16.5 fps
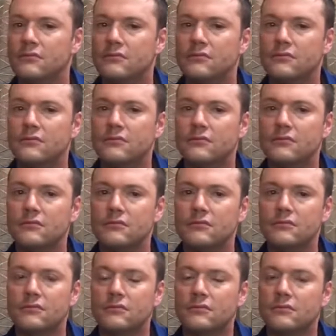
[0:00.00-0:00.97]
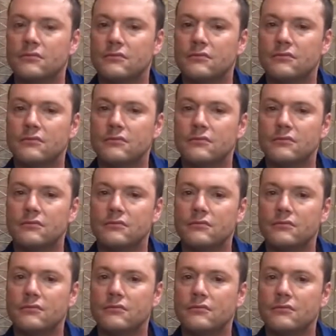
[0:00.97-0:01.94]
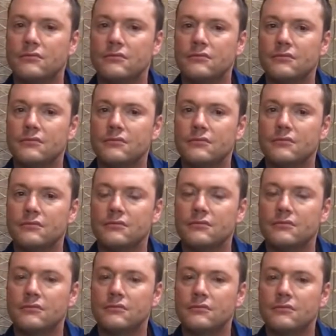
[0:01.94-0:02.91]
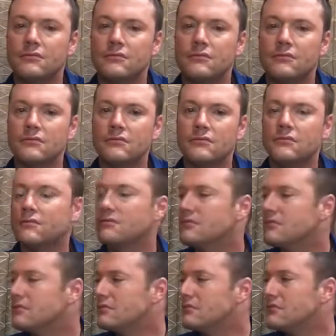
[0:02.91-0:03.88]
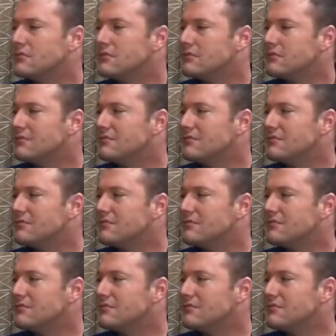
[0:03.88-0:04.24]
(silent)